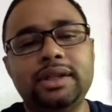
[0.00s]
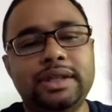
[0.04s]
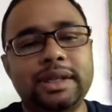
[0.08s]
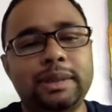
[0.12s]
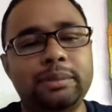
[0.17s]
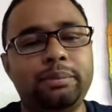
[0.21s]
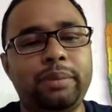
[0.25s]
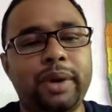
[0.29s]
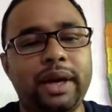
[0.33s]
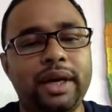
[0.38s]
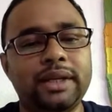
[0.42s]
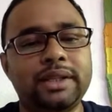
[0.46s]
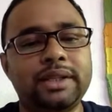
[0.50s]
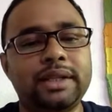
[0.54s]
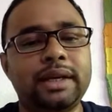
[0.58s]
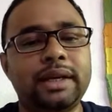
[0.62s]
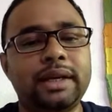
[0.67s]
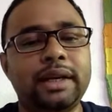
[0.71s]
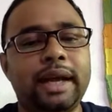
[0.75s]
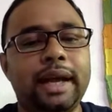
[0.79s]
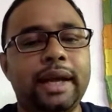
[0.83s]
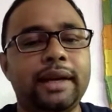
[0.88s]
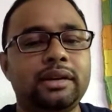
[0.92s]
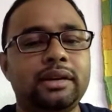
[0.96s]

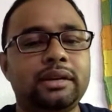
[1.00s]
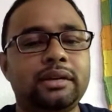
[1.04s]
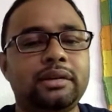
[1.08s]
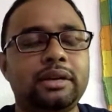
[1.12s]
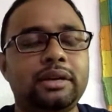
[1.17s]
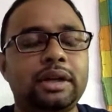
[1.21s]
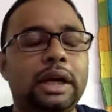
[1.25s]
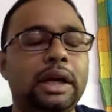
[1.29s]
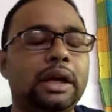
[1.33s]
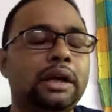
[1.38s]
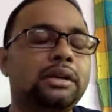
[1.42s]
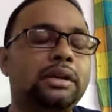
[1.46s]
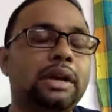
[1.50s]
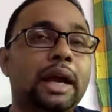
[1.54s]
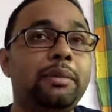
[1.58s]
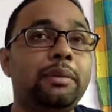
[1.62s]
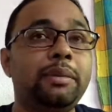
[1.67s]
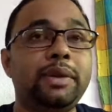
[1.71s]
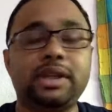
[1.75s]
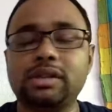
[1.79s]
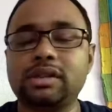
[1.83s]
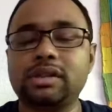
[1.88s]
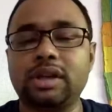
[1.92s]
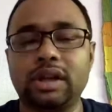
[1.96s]
temperature and
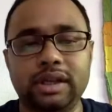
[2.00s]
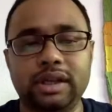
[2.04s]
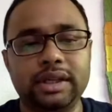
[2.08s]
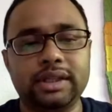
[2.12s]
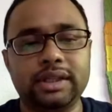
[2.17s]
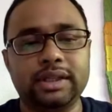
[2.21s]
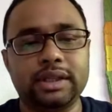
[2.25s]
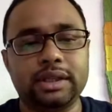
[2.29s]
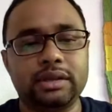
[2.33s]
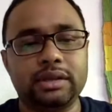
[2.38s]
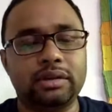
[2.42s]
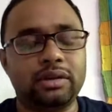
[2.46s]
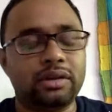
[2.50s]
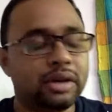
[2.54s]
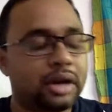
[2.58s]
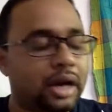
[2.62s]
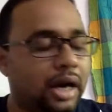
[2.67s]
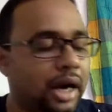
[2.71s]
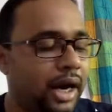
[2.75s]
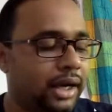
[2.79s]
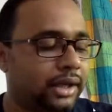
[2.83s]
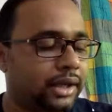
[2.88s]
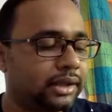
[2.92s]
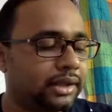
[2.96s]
climate condition on
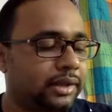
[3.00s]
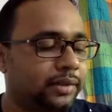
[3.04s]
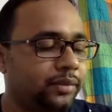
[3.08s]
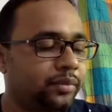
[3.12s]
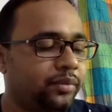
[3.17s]
Earth.